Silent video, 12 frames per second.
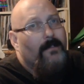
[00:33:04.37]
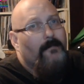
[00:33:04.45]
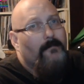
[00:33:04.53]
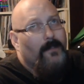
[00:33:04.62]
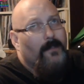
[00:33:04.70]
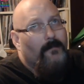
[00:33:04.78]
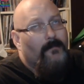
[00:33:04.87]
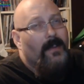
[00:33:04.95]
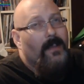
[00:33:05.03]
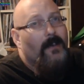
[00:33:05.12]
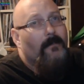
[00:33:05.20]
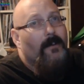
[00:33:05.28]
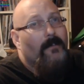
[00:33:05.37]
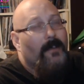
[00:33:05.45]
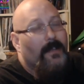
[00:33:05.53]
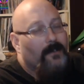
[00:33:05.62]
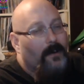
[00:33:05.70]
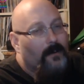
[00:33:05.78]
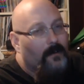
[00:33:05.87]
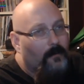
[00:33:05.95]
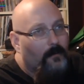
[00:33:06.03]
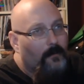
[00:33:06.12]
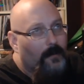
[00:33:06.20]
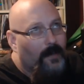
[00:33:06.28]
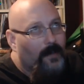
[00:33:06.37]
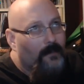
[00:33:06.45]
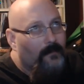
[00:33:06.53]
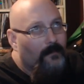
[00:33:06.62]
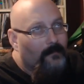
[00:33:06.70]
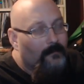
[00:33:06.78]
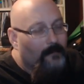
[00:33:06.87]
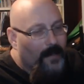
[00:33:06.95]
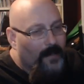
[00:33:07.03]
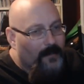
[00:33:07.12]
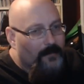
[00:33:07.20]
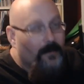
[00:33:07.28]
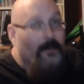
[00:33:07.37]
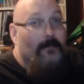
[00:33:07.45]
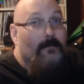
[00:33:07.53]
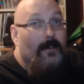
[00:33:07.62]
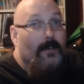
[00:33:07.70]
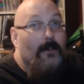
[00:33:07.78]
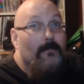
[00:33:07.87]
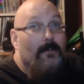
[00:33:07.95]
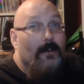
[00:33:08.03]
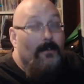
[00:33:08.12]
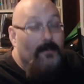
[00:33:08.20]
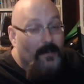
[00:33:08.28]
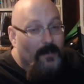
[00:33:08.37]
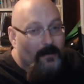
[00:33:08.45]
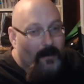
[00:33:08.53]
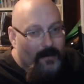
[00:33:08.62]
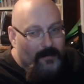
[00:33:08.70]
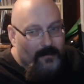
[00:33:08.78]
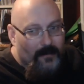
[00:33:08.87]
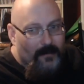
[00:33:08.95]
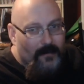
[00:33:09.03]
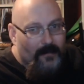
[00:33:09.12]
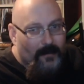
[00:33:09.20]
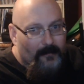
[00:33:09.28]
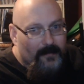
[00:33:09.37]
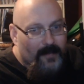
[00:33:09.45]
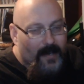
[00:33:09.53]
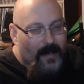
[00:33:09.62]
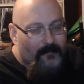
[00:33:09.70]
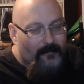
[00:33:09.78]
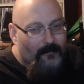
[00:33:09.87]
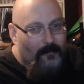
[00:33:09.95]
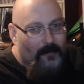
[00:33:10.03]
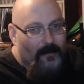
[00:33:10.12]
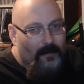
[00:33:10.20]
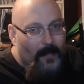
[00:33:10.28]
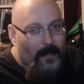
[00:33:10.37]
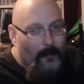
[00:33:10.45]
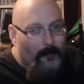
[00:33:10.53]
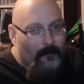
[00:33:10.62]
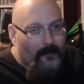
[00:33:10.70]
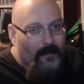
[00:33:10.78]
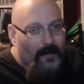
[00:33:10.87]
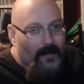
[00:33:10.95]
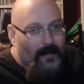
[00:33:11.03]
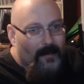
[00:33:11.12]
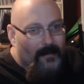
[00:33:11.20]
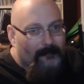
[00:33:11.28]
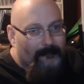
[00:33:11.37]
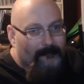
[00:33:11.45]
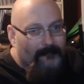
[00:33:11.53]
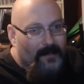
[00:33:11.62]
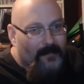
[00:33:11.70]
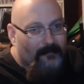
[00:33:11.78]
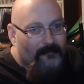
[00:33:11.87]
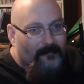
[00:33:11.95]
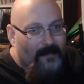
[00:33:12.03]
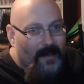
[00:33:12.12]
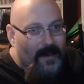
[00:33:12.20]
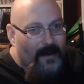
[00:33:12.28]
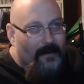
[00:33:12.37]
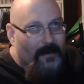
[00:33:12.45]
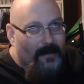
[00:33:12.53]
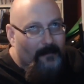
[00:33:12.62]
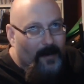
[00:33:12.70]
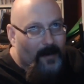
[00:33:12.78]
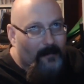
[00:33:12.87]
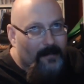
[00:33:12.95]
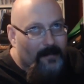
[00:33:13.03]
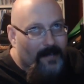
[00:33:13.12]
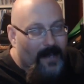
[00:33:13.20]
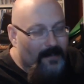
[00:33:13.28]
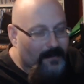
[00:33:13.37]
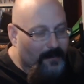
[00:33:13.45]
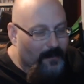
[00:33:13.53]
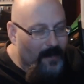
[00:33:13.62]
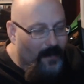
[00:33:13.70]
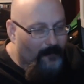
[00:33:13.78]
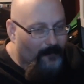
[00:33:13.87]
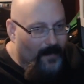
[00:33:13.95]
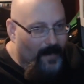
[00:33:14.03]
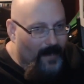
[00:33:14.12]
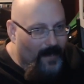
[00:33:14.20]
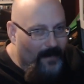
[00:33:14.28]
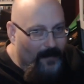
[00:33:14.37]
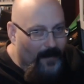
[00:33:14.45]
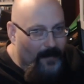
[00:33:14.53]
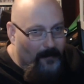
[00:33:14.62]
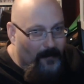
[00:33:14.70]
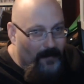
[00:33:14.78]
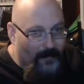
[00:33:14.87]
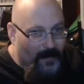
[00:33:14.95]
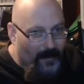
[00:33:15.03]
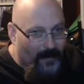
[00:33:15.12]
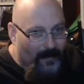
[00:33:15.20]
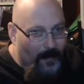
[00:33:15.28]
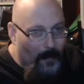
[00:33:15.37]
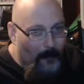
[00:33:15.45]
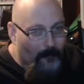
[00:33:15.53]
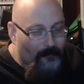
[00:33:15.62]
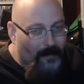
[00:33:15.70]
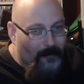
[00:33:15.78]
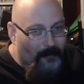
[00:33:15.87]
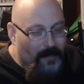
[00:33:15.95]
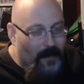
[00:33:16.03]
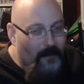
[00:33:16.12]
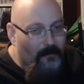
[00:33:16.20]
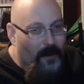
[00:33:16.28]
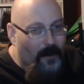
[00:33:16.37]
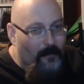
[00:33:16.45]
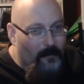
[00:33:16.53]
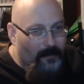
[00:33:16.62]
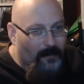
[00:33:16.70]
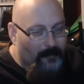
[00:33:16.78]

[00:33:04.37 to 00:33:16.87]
little video here, it's our old intro, the Coco Show. I assure you, that was not for uh, arrogant purposes. I just could not find anything to put there that was Coco that was